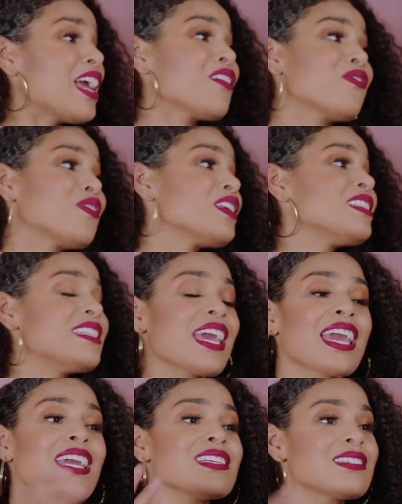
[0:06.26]
if the
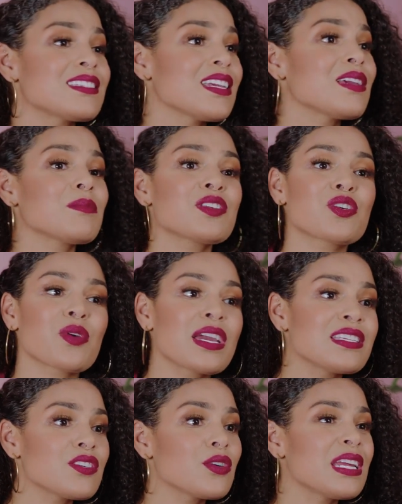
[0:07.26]
day seemed
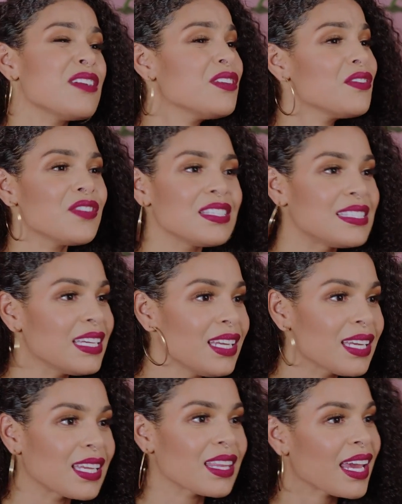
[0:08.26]
crazy, or even if it
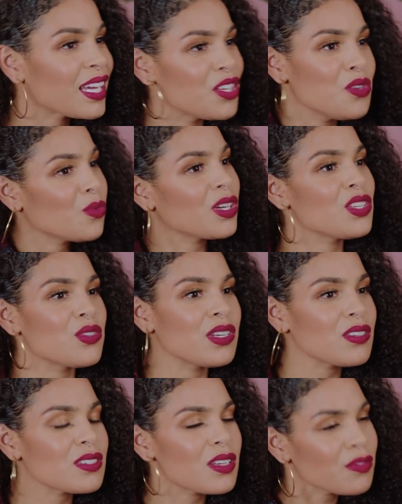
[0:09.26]
didn't, like, and you want to treat
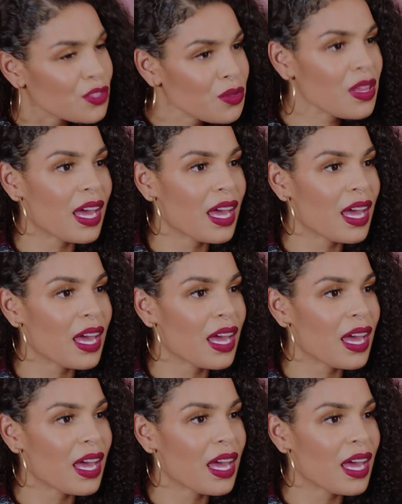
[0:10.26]
yourself, do